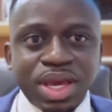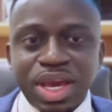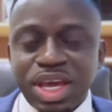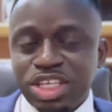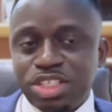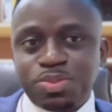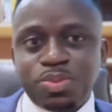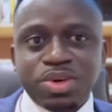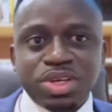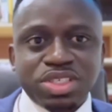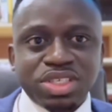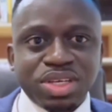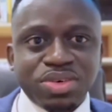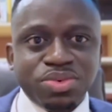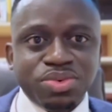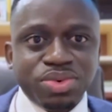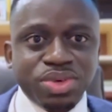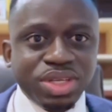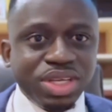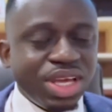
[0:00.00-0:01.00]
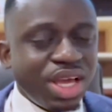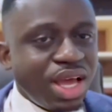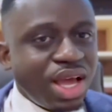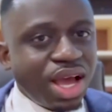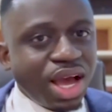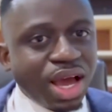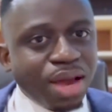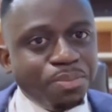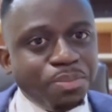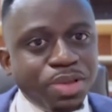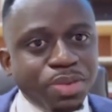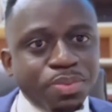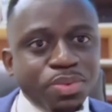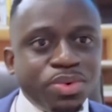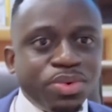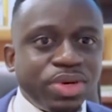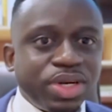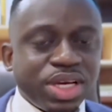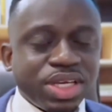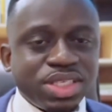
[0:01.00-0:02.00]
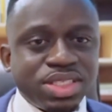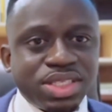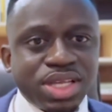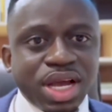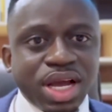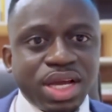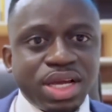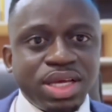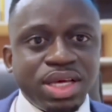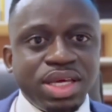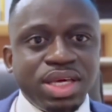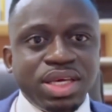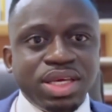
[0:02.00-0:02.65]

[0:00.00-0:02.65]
express entry and people will get stuck